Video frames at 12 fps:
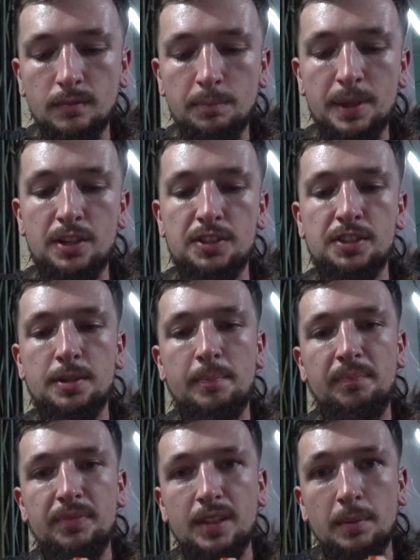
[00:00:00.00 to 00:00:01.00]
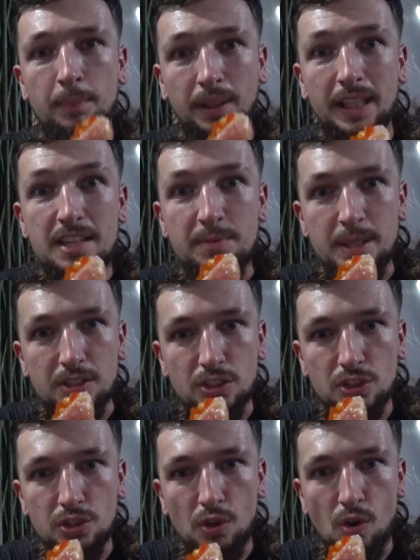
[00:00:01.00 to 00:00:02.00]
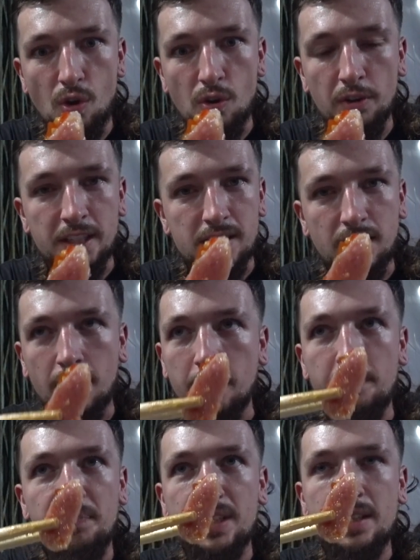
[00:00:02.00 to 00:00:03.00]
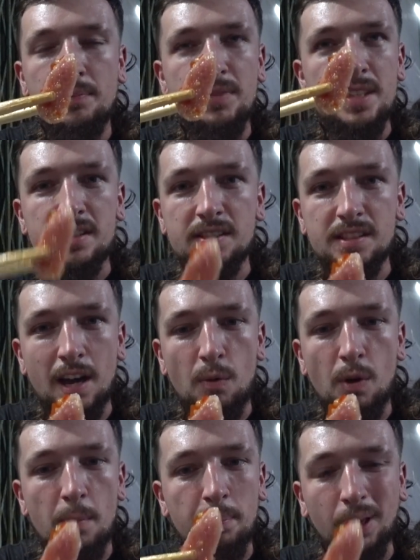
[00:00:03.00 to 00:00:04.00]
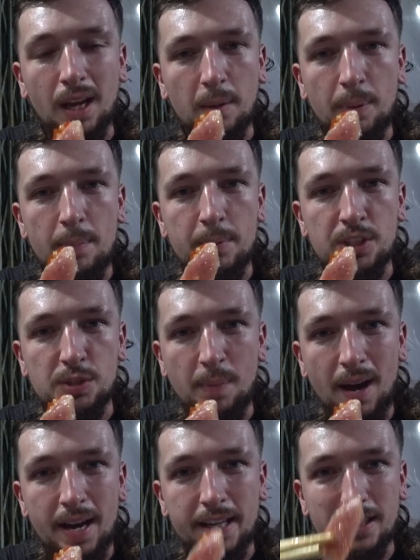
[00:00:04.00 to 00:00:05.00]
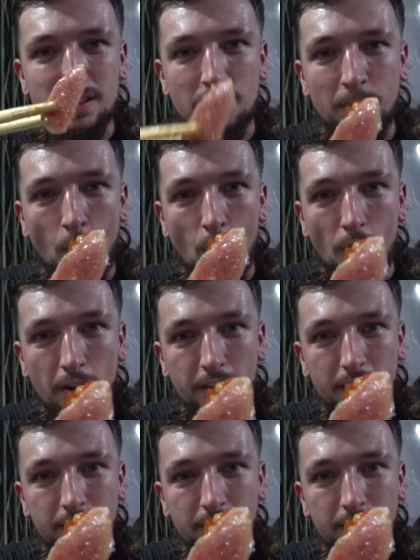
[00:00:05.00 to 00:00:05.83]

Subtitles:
because believe me, it's so good. It's like sour black pepper spiked pork.